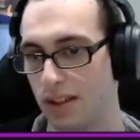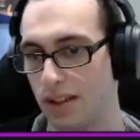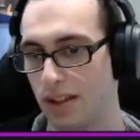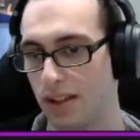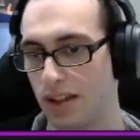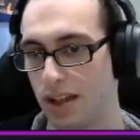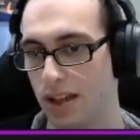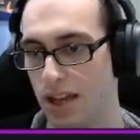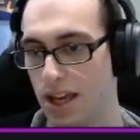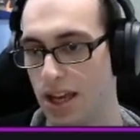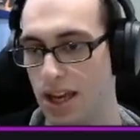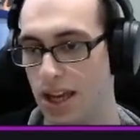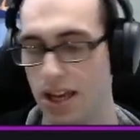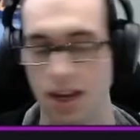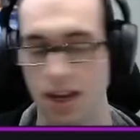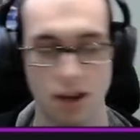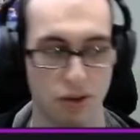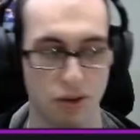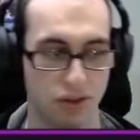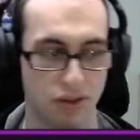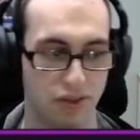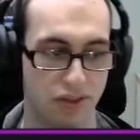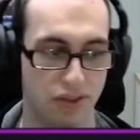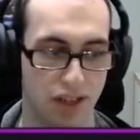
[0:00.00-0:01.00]
He
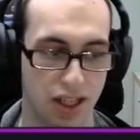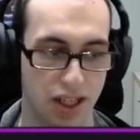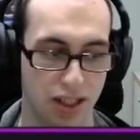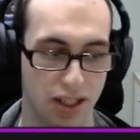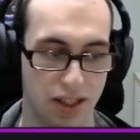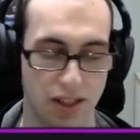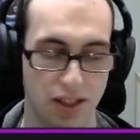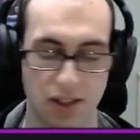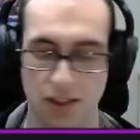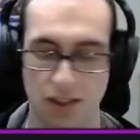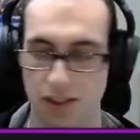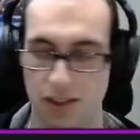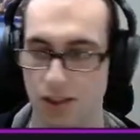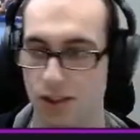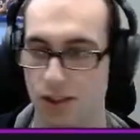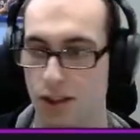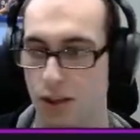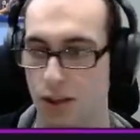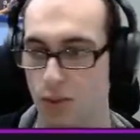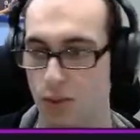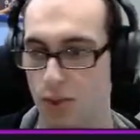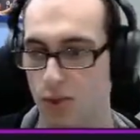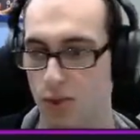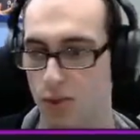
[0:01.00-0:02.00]
cannot fight this.
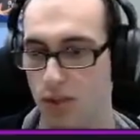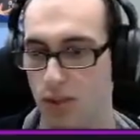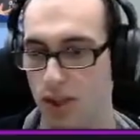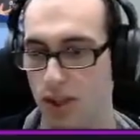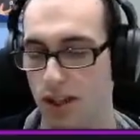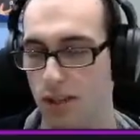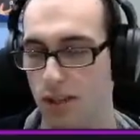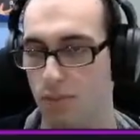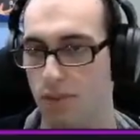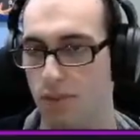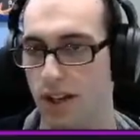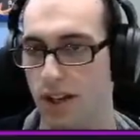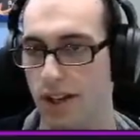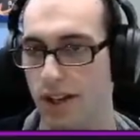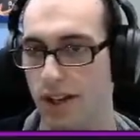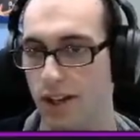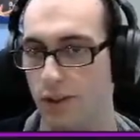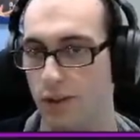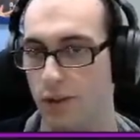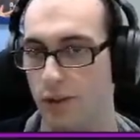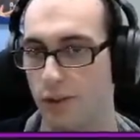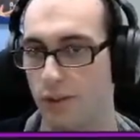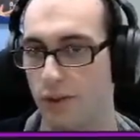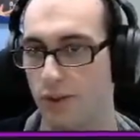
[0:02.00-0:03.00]
He was greedy playing
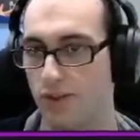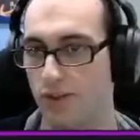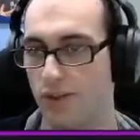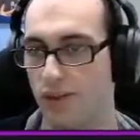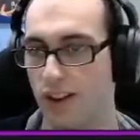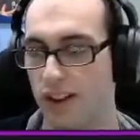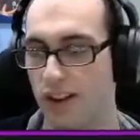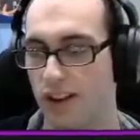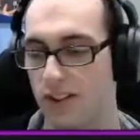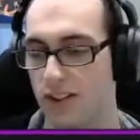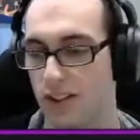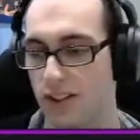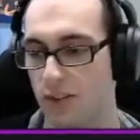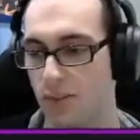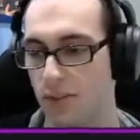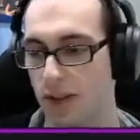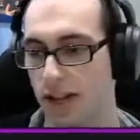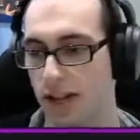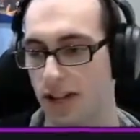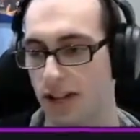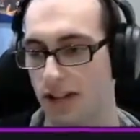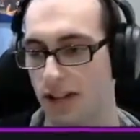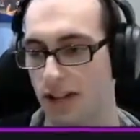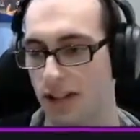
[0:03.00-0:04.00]
a Reaper fast
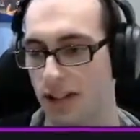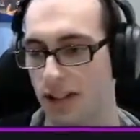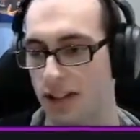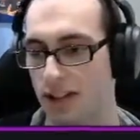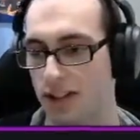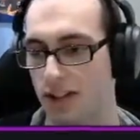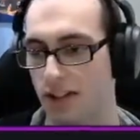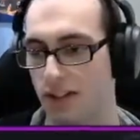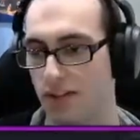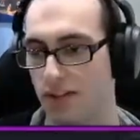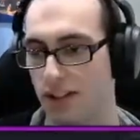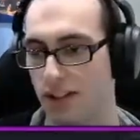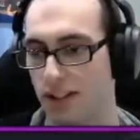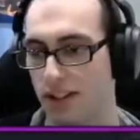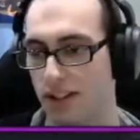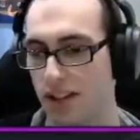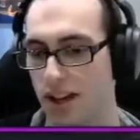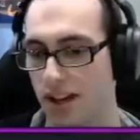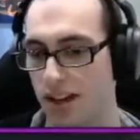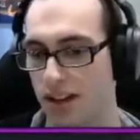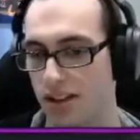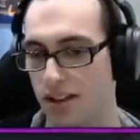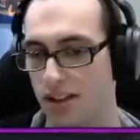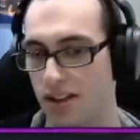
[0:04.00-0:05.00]
expand. He doesn't have a
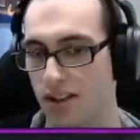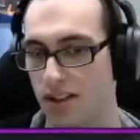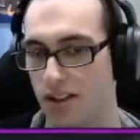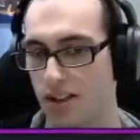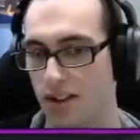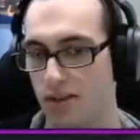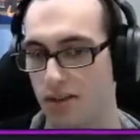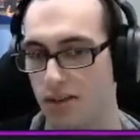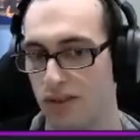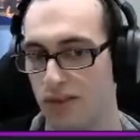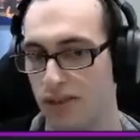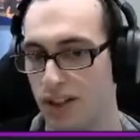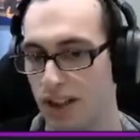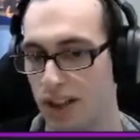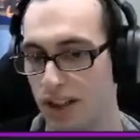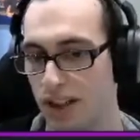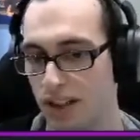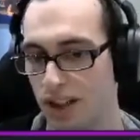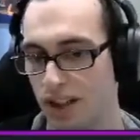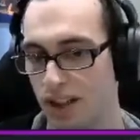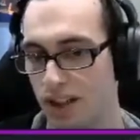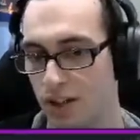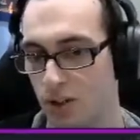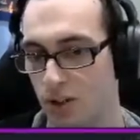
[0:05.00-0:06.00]
tank, doesn't have a
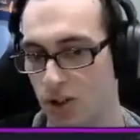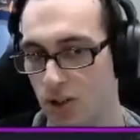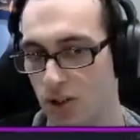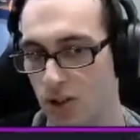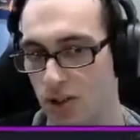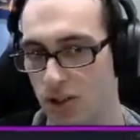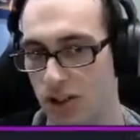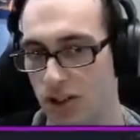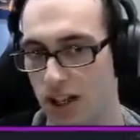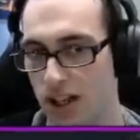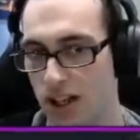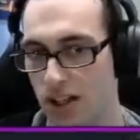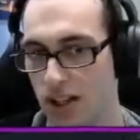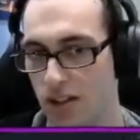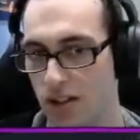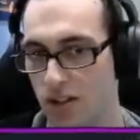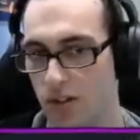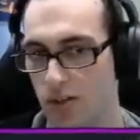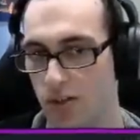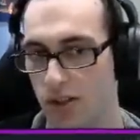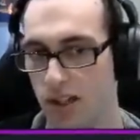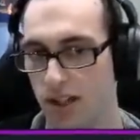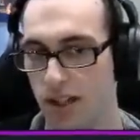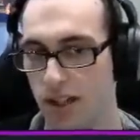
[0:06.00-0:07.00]
Viking, just a
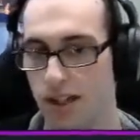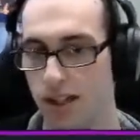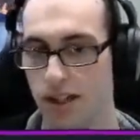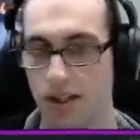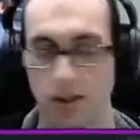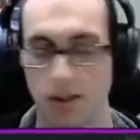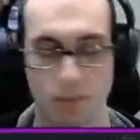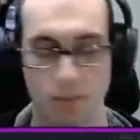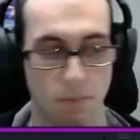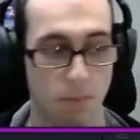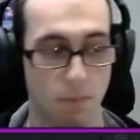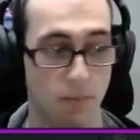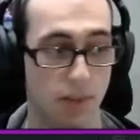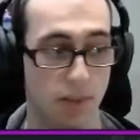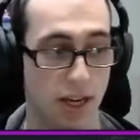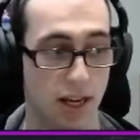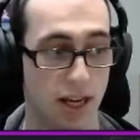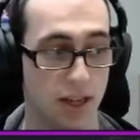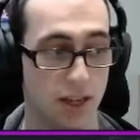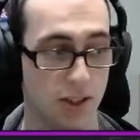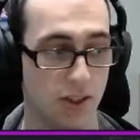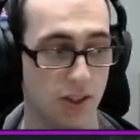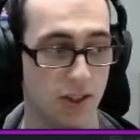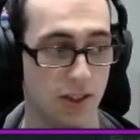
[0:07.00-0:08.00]
Cyclone.
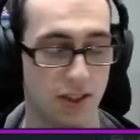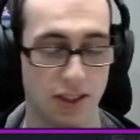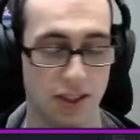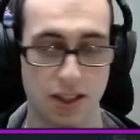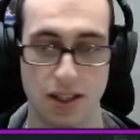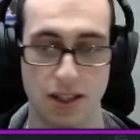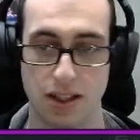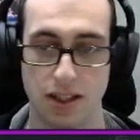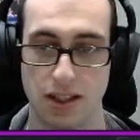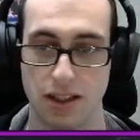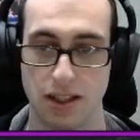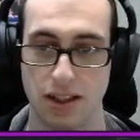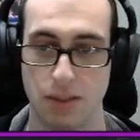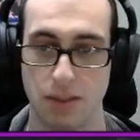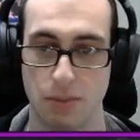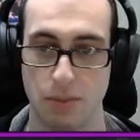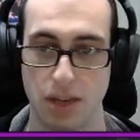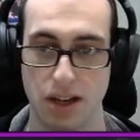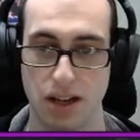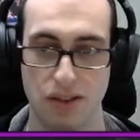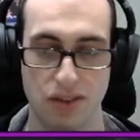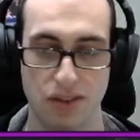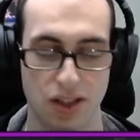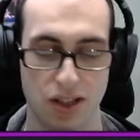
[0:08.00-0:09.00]
Plus, the
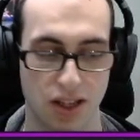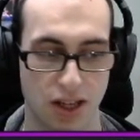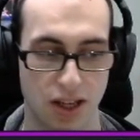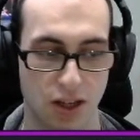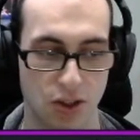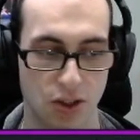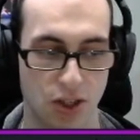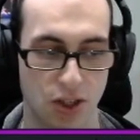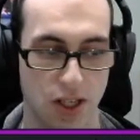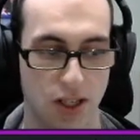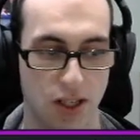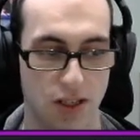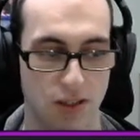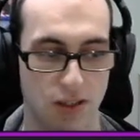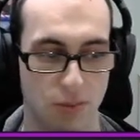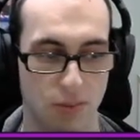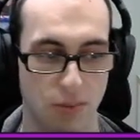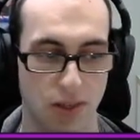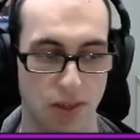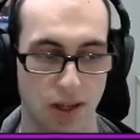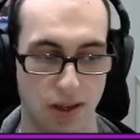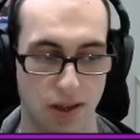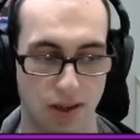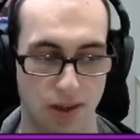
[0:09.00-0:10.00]
Medivac actually is a
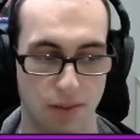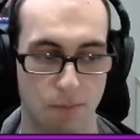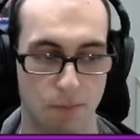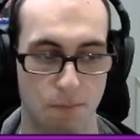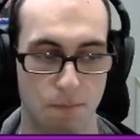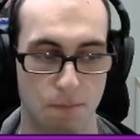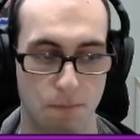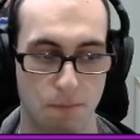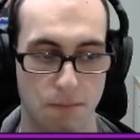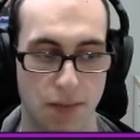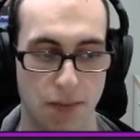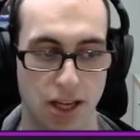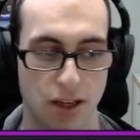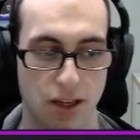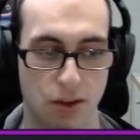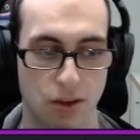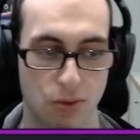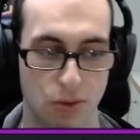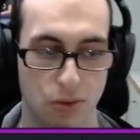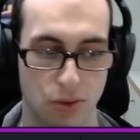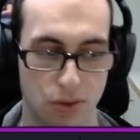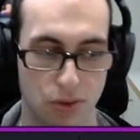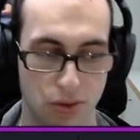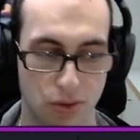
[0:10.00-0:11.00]
big
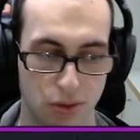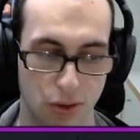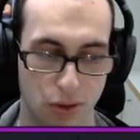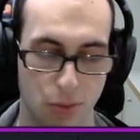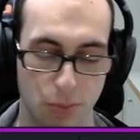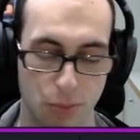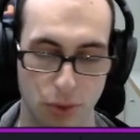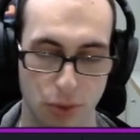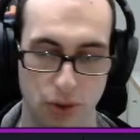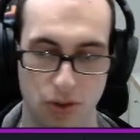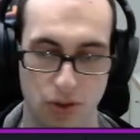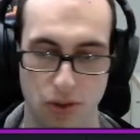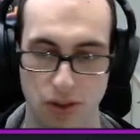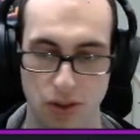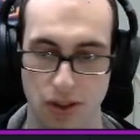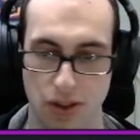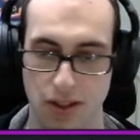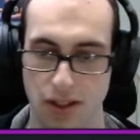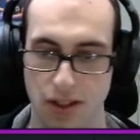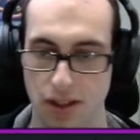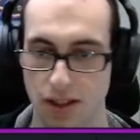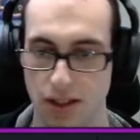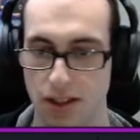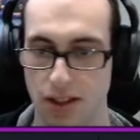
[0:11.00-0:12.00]
micro
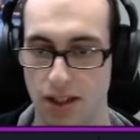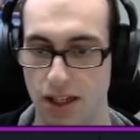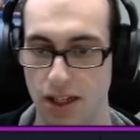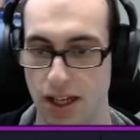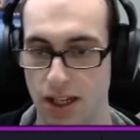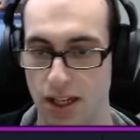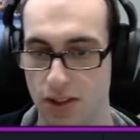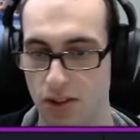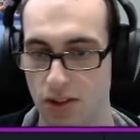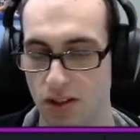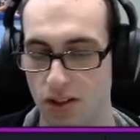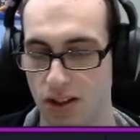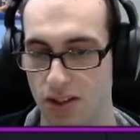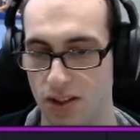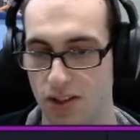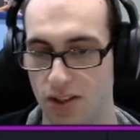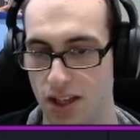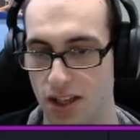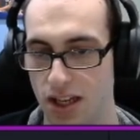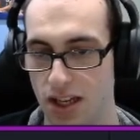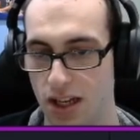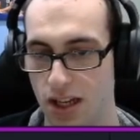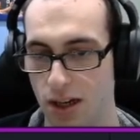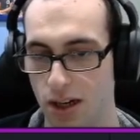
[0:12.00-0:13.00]
opportunity. As you can
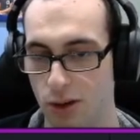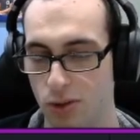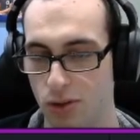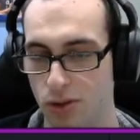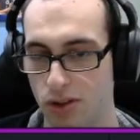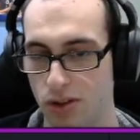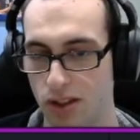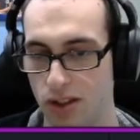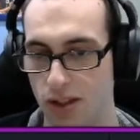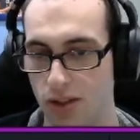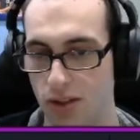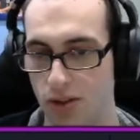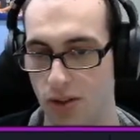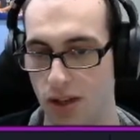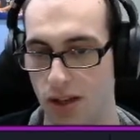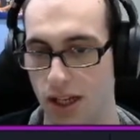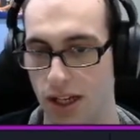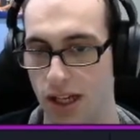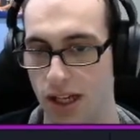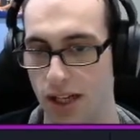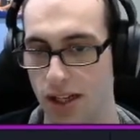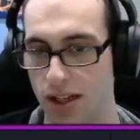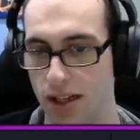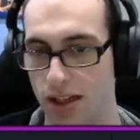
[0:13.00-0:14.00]
see, he locked into a
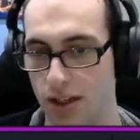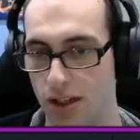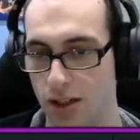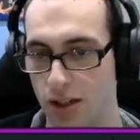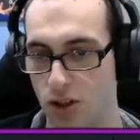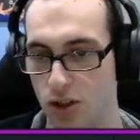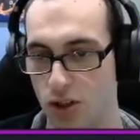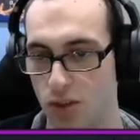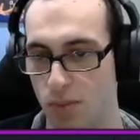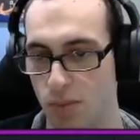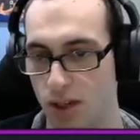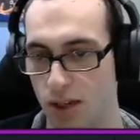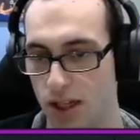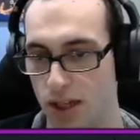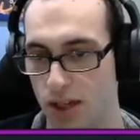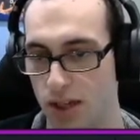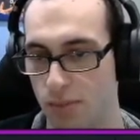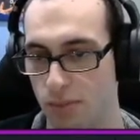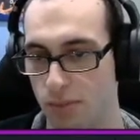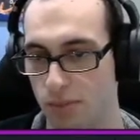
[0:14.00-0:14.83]
Hellion. I can just pick it up.